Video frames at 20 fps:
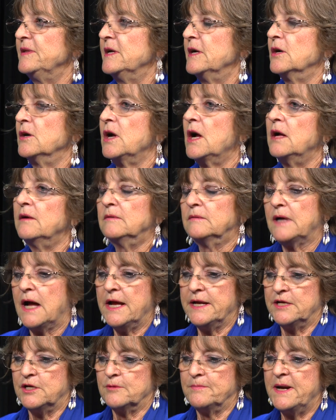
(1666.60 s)
there. I
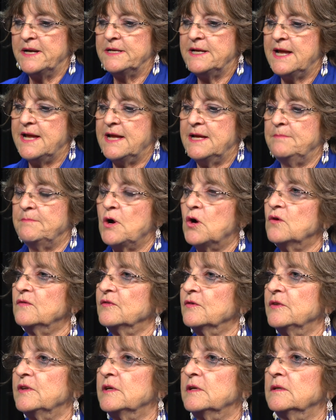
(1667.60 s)
hear my name
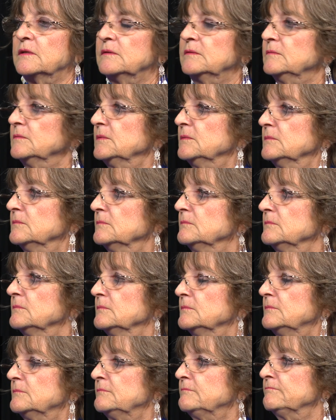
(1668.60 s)
over the
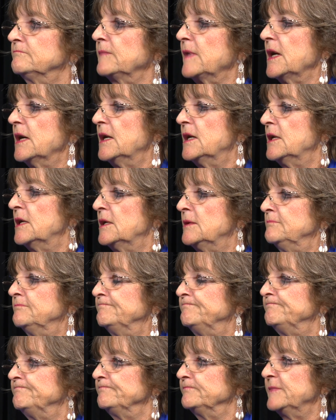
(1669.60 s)

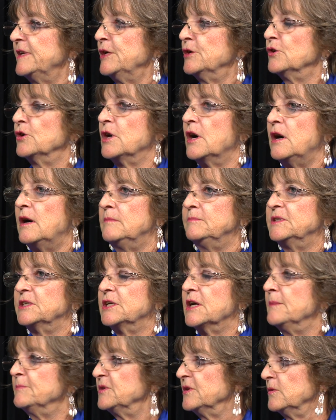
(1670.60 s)
um, intercom to
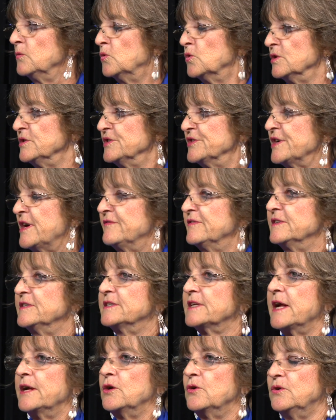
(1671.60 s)
come to the warden's
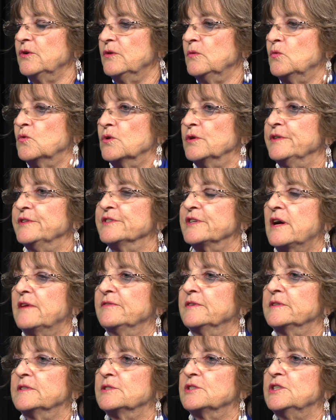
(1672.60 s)
office. I go to the warden's
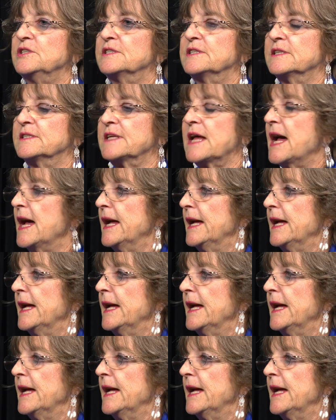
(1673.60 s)
office. She says,